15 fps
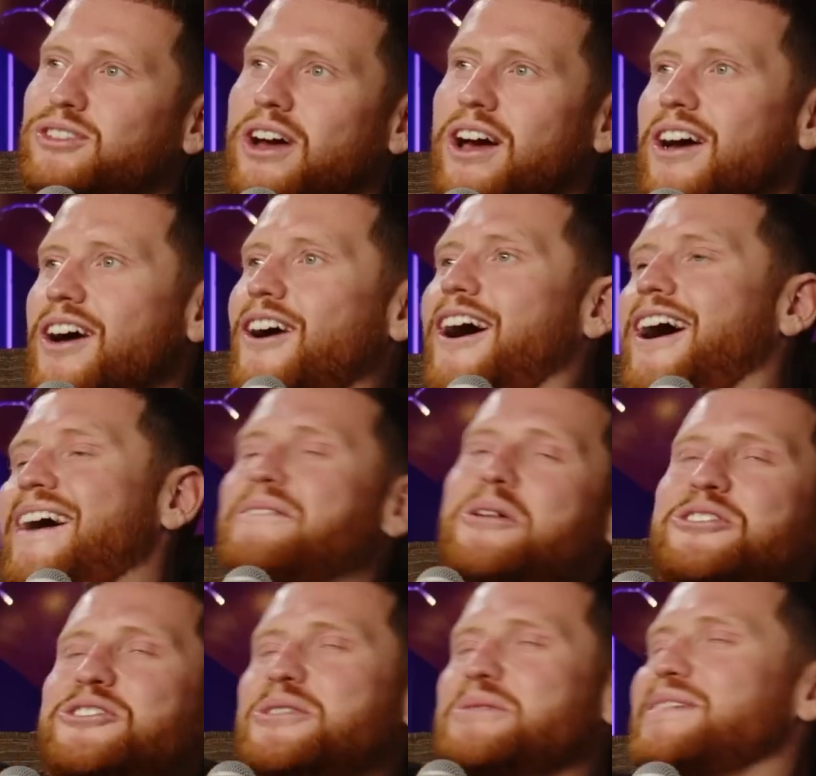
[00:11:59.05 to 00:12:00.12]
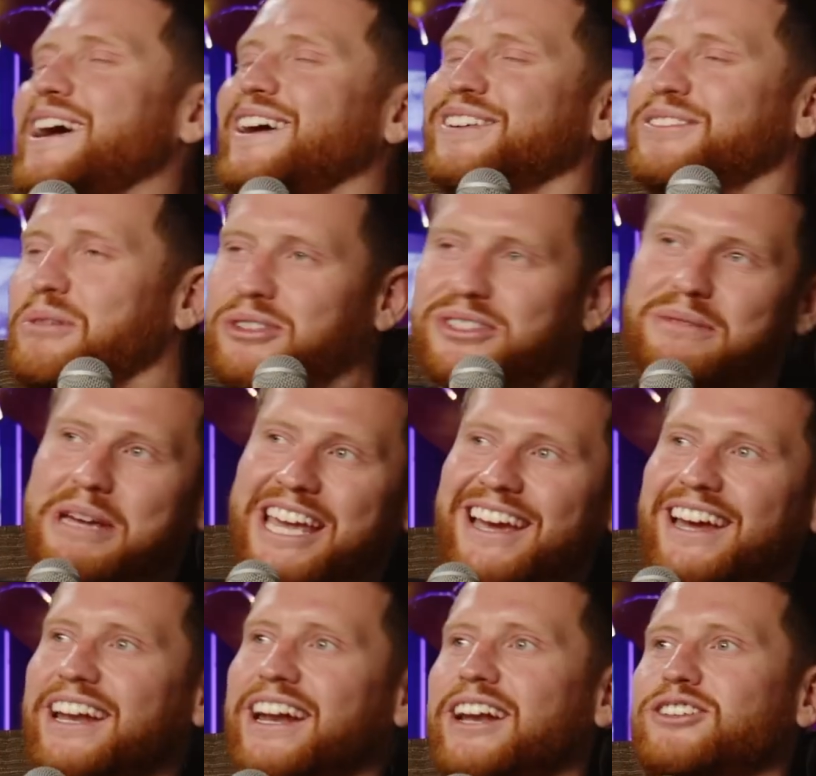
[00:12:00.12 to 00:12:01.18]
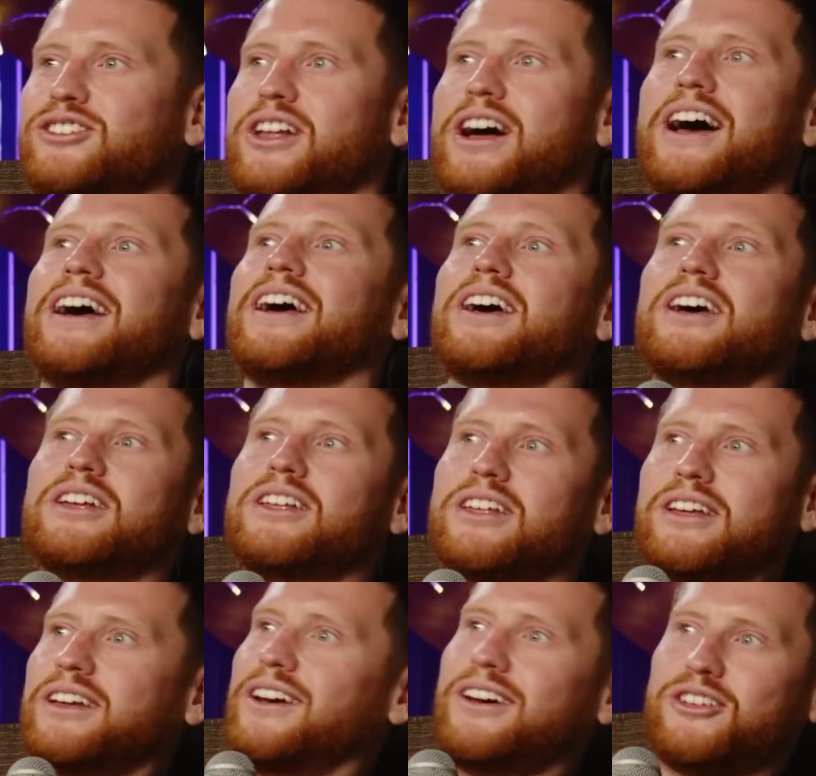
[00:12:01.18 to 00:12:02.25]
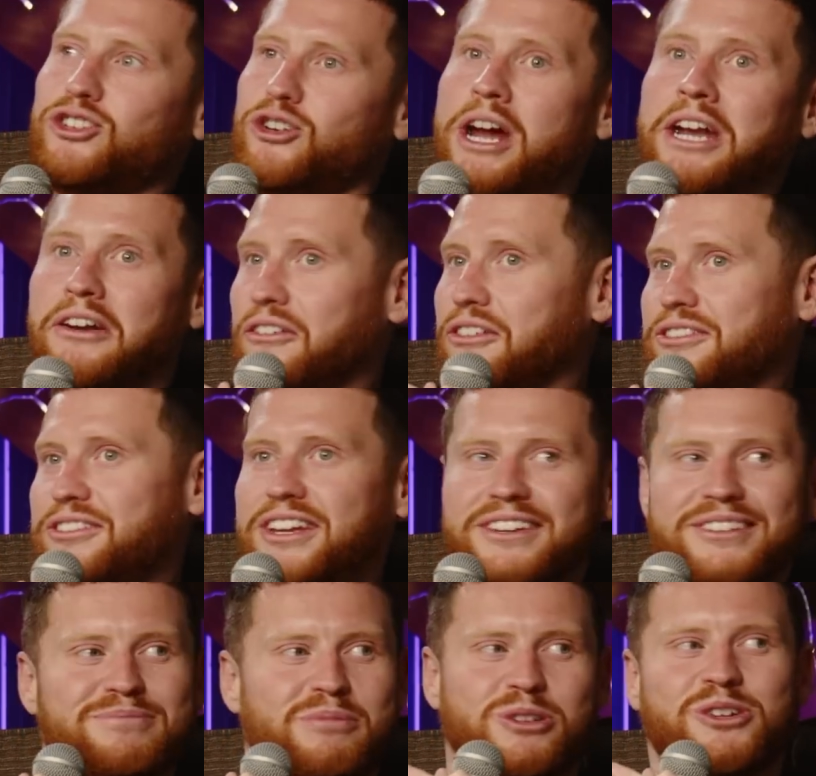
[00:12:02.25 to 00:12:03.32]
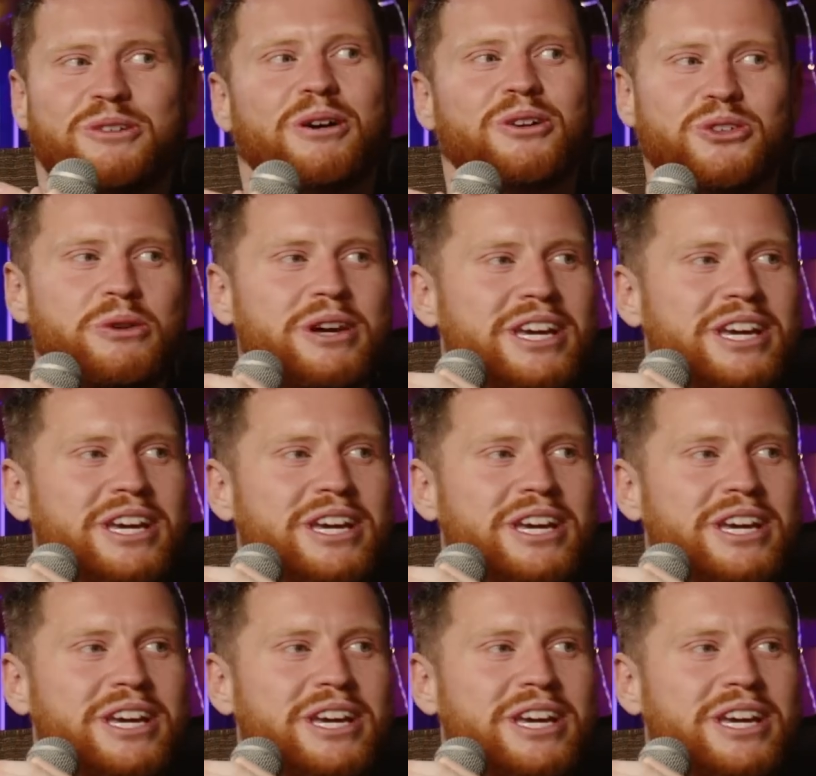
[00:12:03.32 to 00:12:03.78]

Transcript: like, watching Among Us whilst I'm eating, and it's like a trend to watch it whilst you eat.